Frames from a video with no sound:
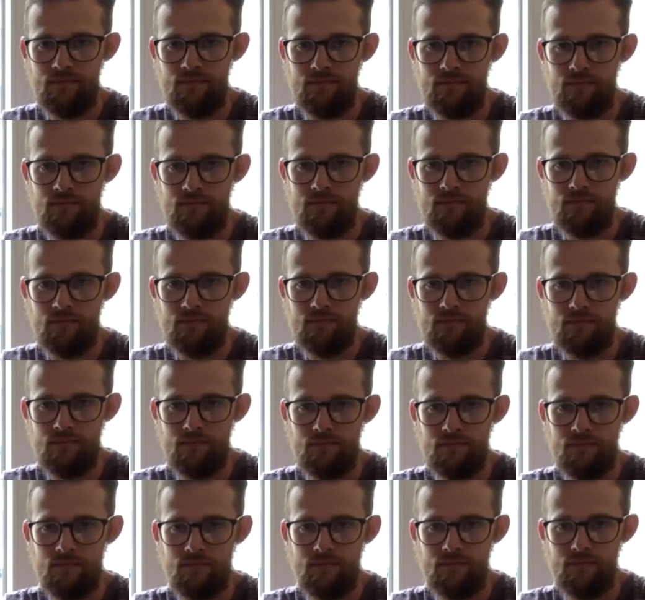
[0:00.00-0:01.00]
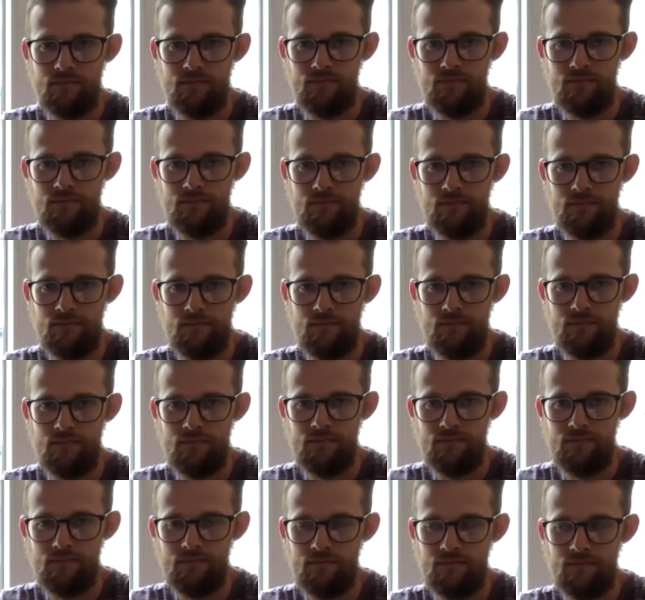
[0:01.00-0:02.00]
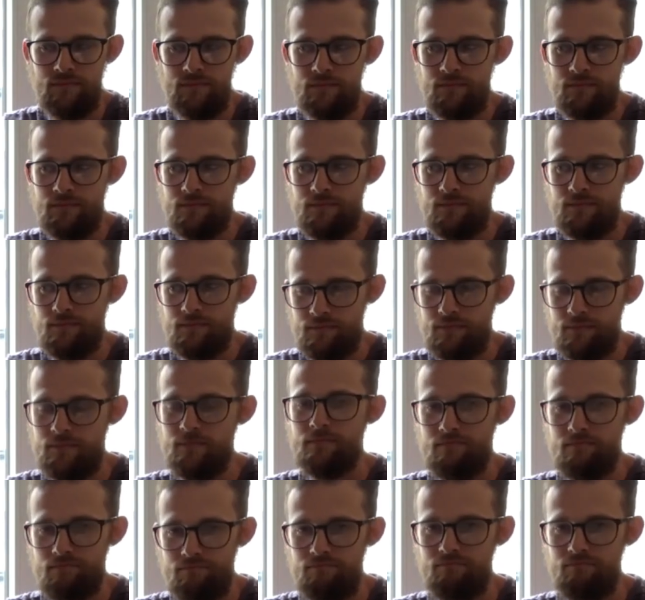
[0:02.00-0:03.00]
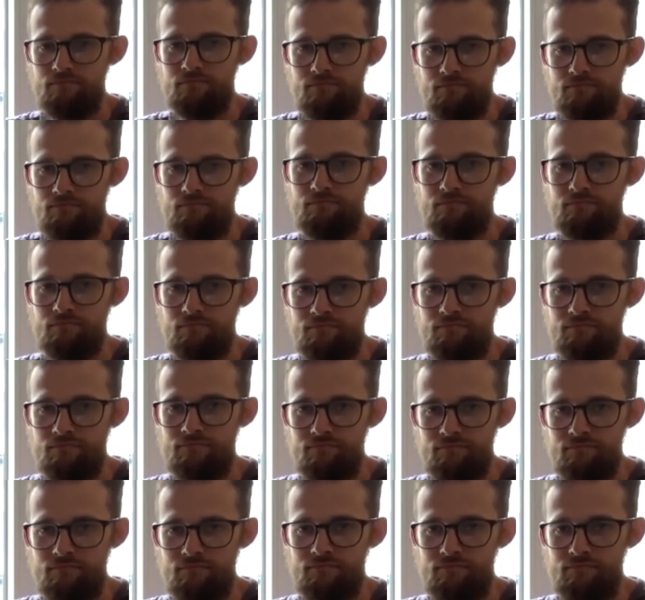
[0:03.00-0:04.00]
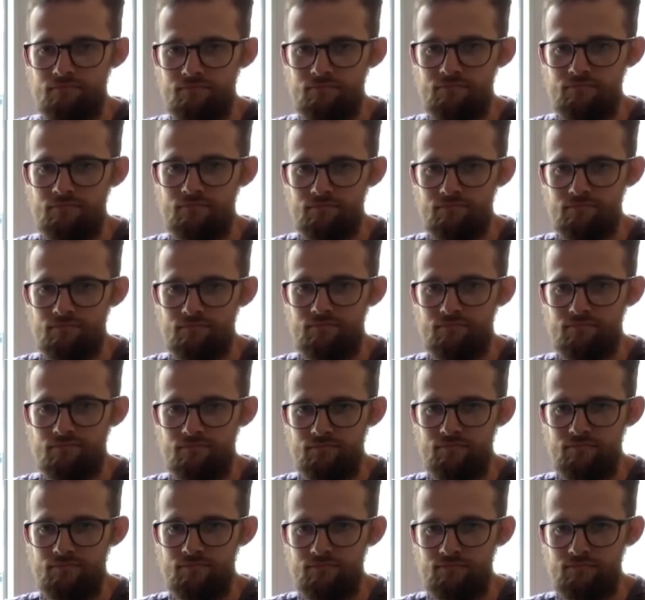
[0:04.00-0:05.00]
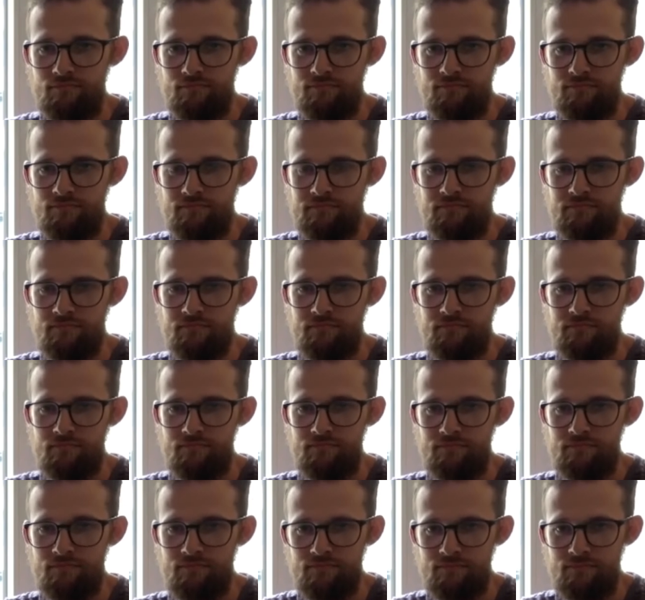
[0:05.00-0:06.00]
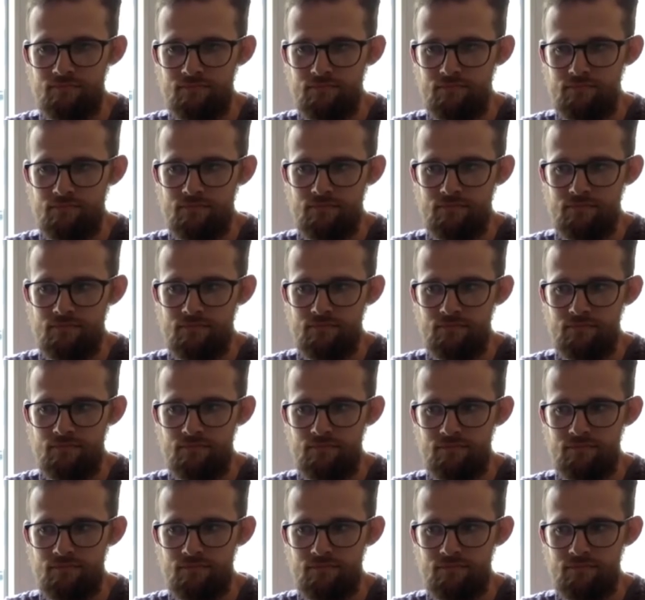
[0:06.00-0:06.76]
(not speaking)